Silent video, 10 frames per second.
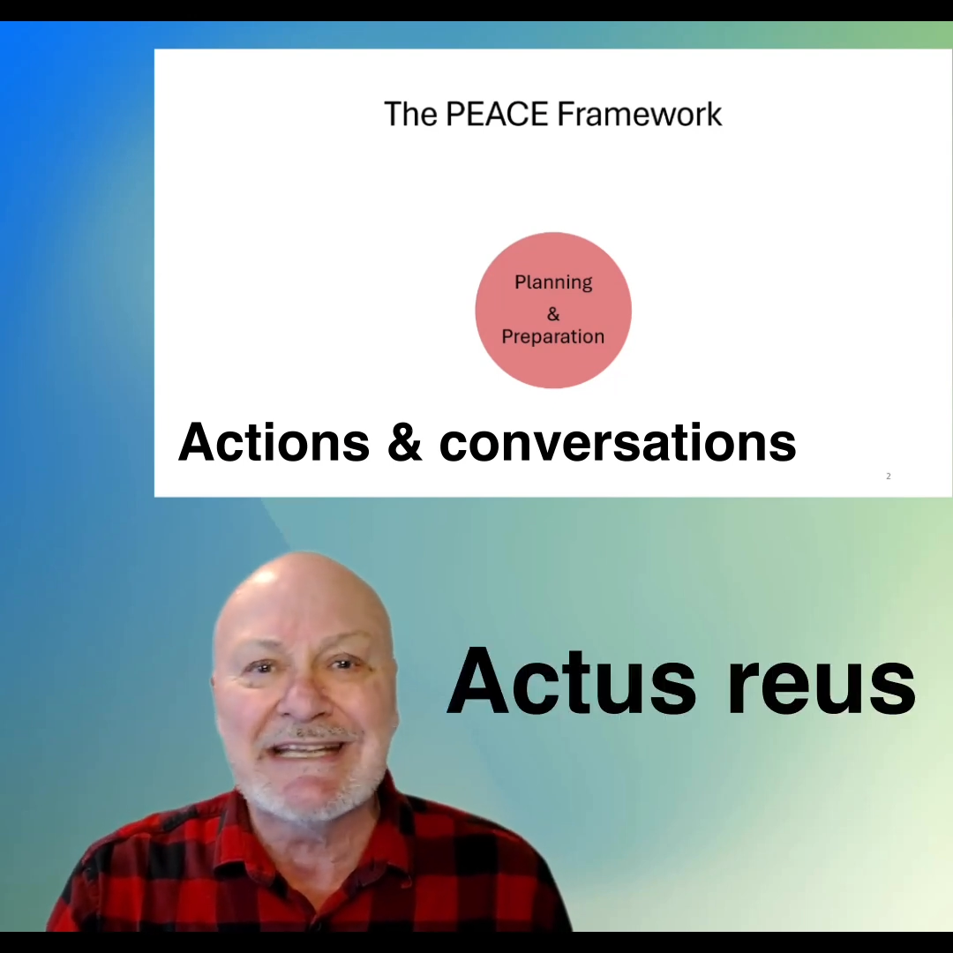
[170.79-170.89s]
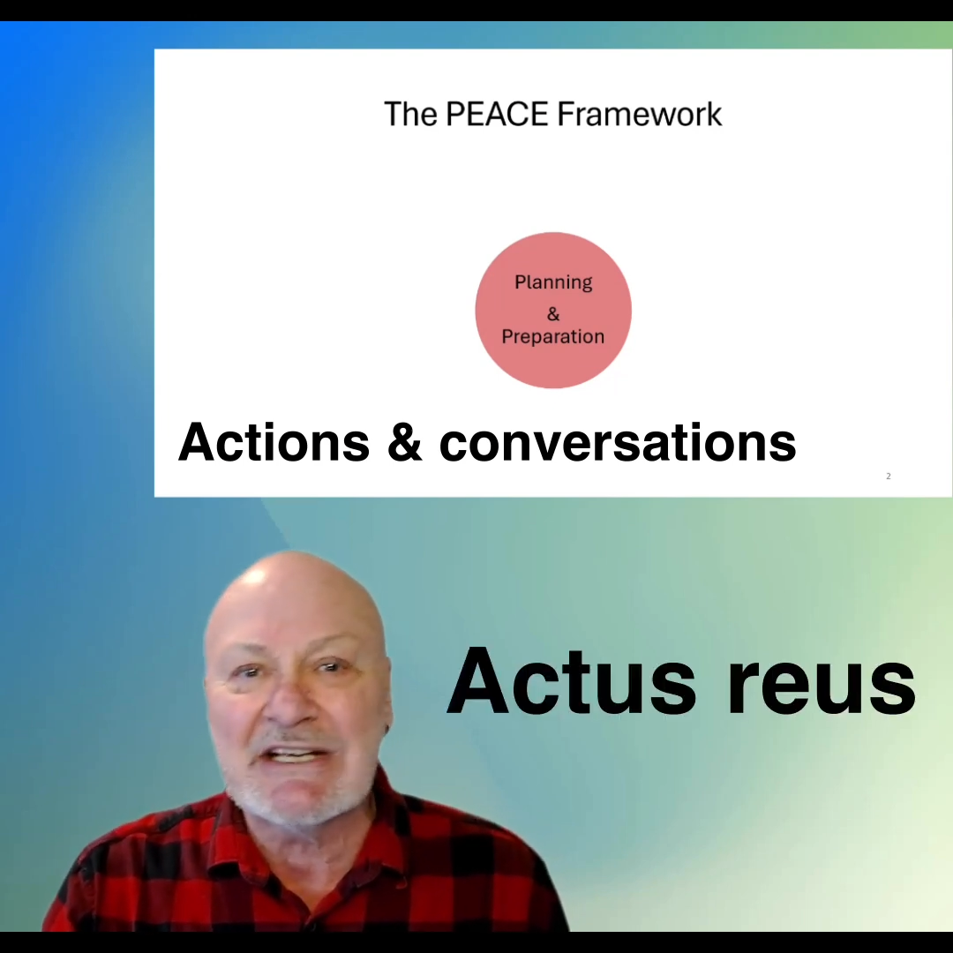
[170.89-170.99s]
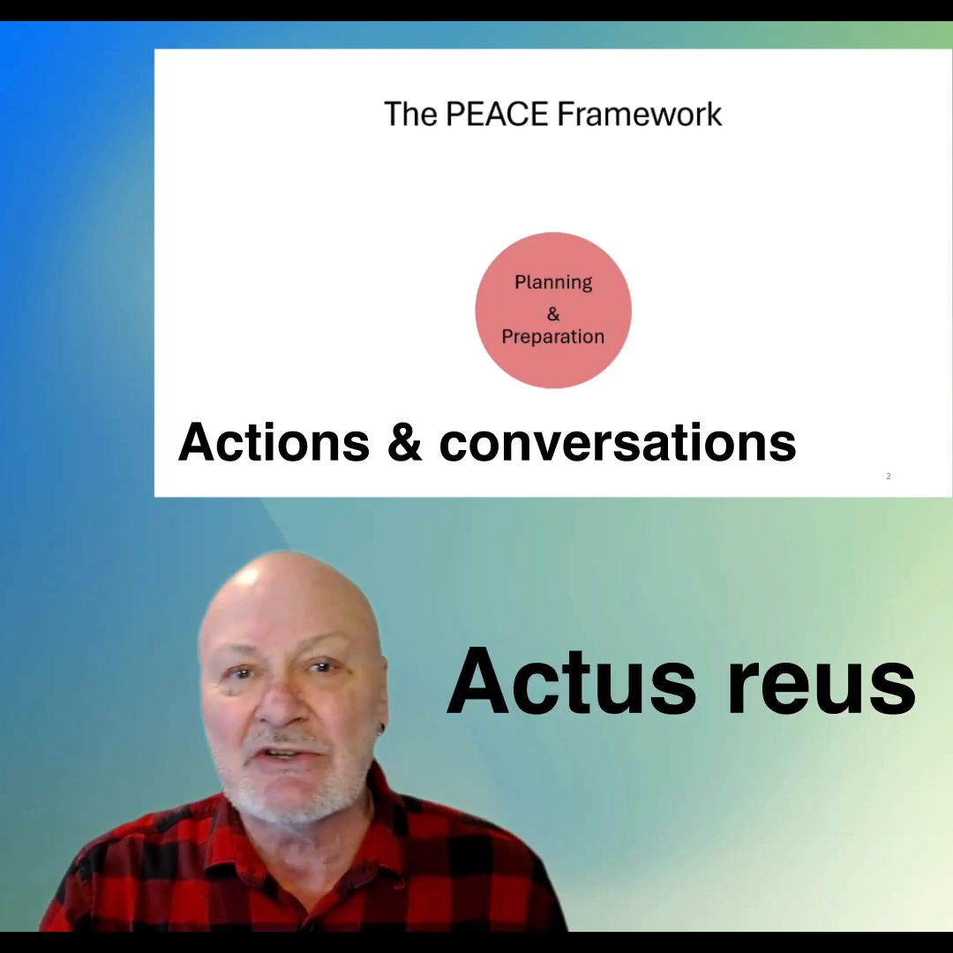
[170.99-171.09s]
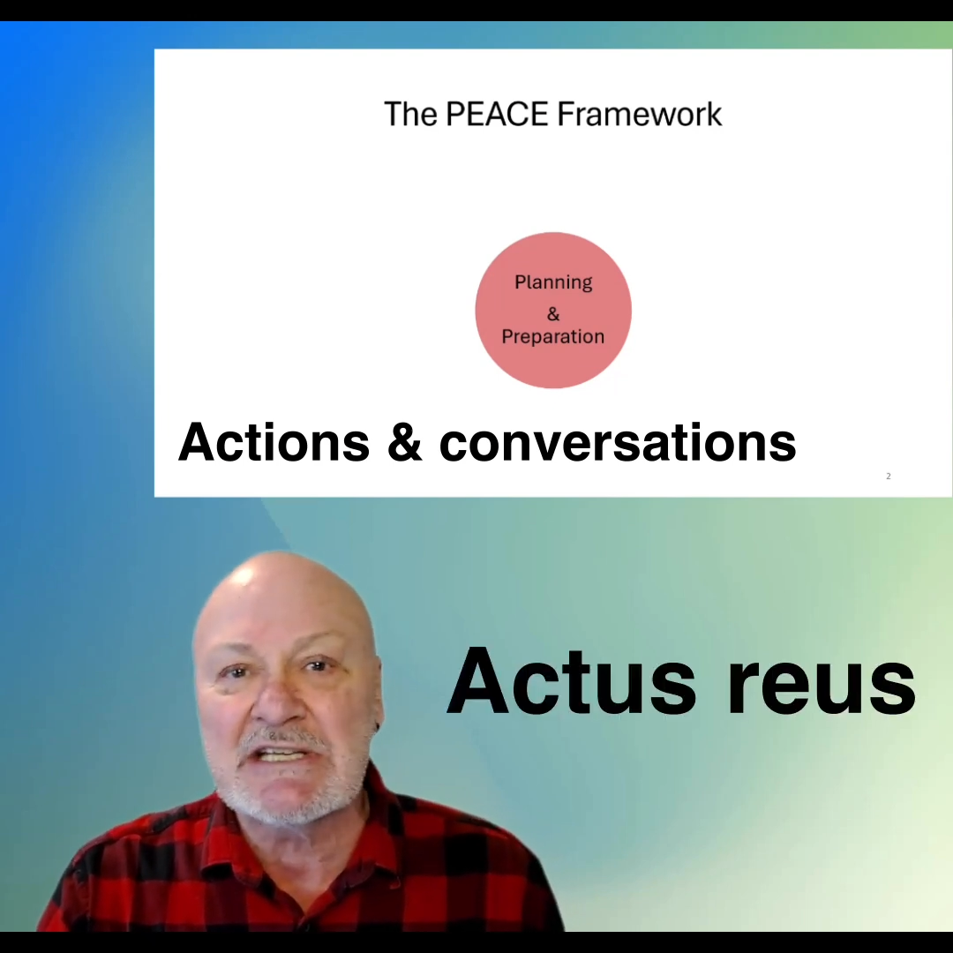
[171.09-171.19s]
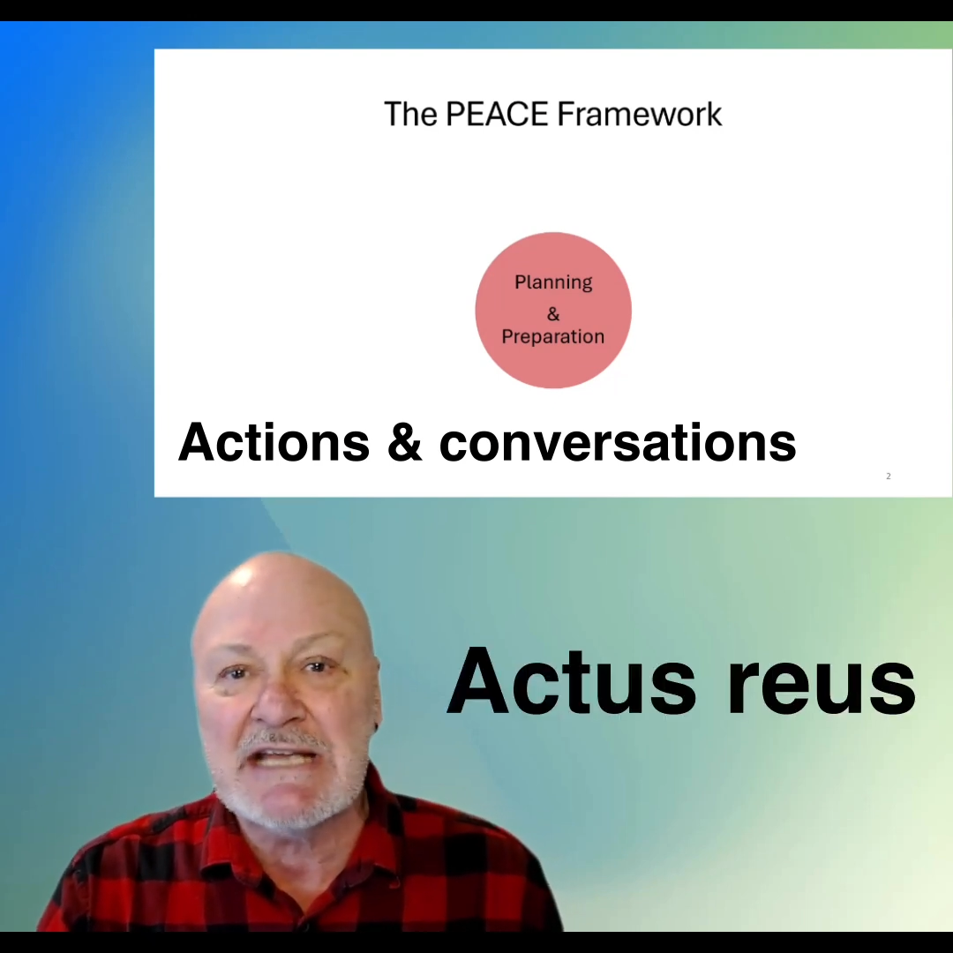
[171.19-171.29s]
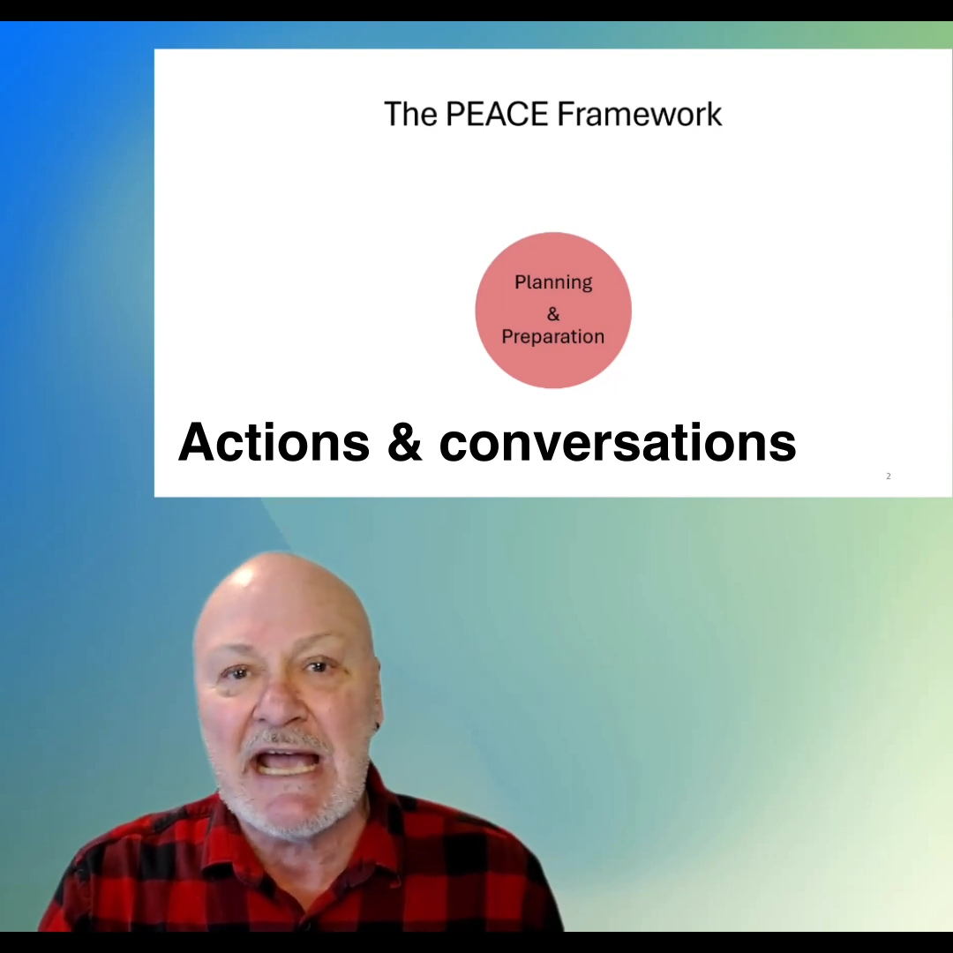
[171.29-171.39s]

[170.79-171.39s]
guilty